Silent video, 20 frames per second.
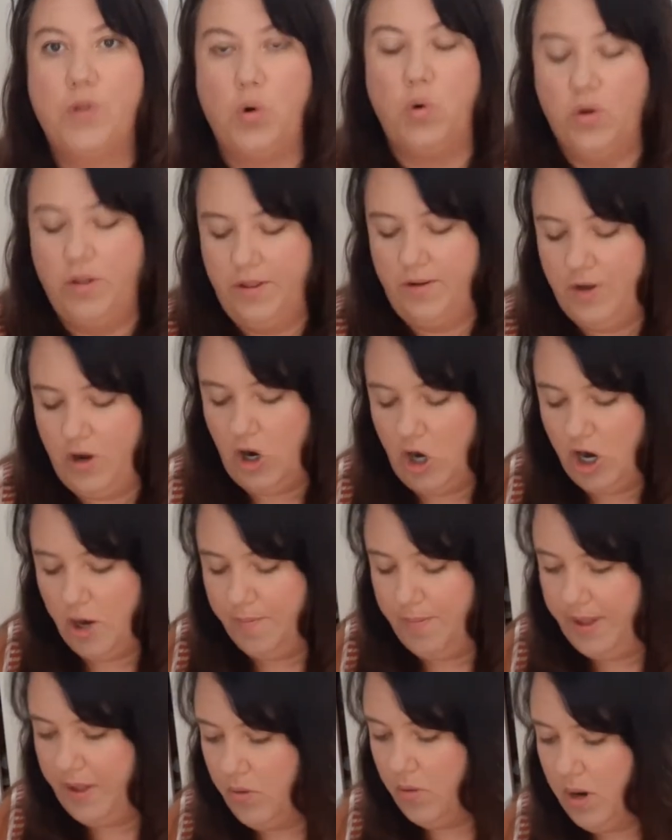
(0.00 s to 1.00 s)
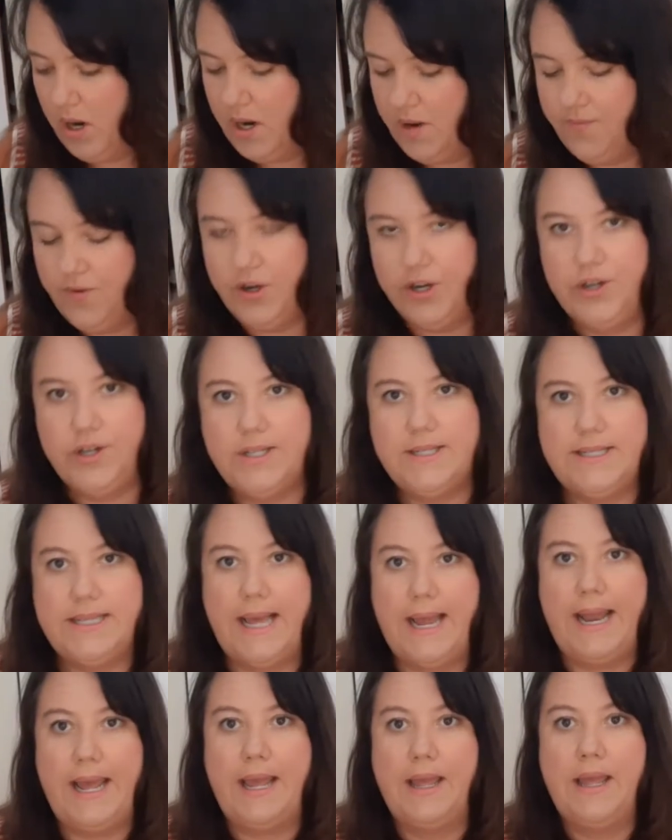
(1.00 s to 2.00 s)
or the carpet, wherever you're
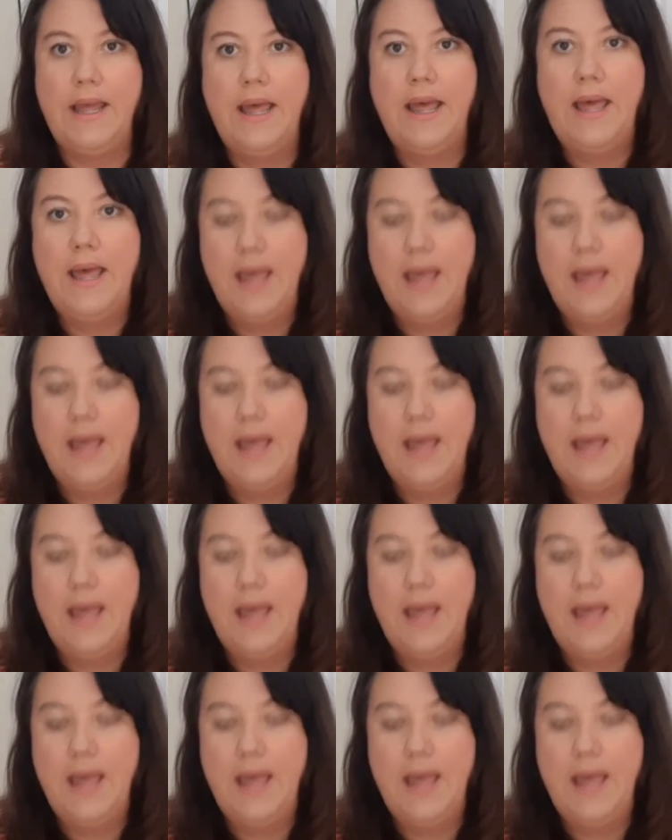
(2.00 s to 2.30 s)
sitting.